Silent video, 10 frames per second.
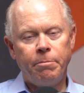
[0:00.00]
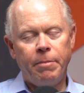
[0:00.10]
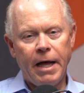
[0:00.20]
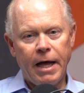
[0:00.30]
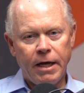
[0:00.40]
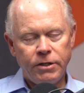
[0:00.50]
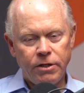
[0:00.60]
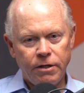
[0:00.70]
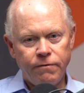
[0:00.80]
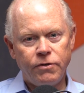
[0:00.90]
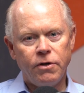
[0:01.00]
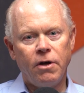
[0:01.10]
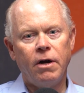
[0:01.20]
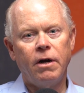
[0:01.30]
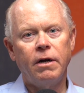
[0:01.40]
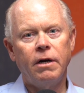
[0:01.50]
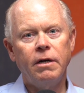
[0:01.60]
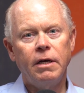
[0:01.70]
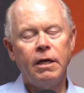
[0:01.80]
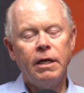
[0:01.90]
positives are
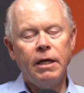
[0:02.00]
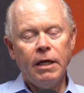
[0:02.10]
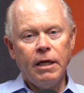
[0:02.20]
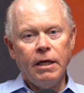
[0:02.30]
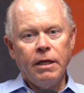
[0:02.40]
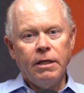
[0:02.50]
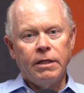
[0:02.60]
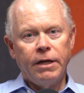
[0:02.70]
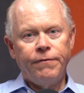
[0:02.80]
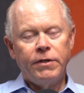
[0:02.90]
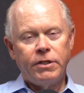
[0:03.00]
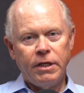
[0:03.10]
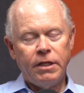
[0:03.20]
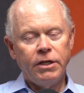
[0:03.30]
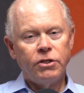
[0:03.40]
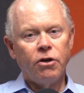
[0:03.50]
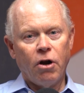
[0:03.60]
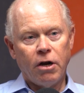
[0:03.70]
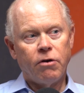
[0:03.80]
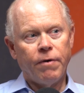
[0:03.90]
that if you see things that
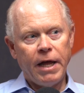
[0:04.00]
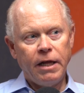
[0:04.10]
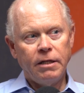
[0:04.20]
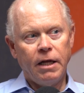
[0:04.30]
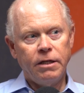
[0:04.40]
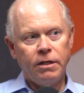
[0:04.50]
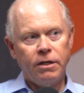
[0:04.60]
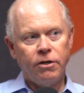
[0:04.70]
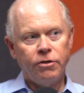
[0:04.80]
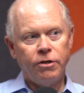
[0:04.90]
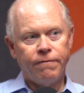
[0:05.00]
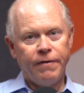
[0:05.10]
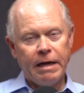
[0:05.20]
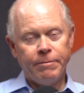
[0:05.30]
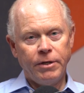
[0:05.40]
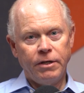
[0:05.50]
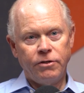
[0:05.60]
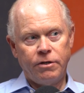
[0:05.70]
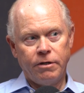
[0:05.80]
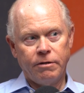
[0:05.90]
aren't great, and your family
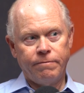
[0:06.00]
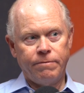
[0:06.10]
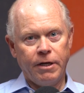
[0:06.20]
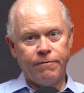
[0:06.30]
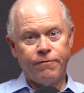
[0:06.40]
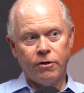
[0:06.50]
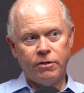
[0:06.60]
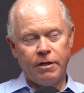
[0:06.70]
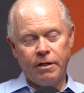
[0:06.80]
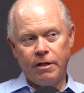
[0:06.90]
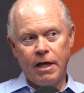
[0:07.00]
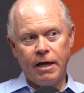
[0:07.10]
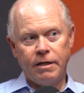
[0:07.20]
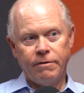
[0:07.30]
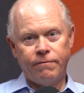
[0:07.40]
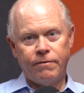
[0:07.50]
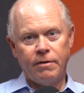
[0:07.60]
is your like first line of